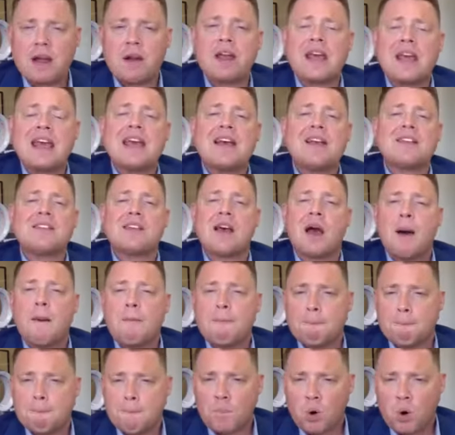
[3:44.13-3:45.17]
There is
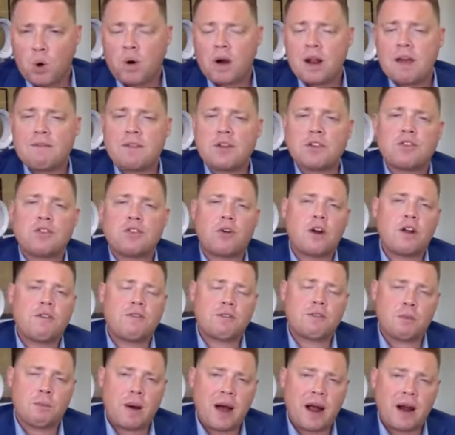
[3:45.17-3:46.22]
more inventory
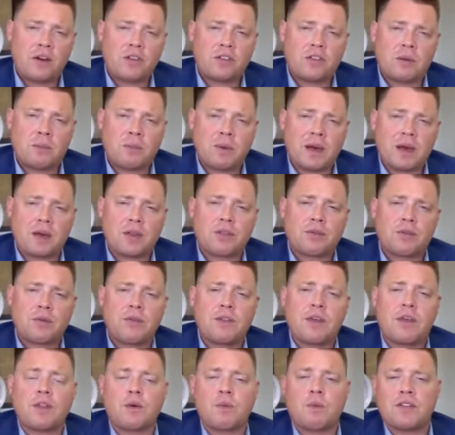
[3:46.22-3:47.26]
for buyers to pick
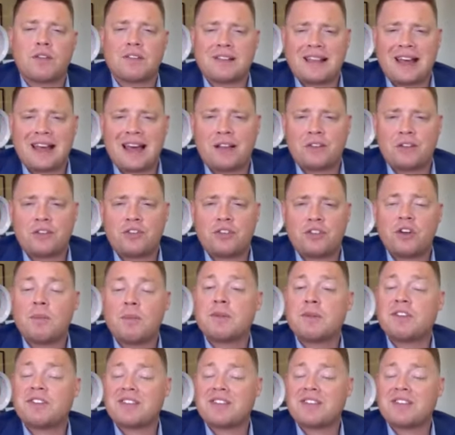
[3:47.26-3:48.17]
through than there was last year,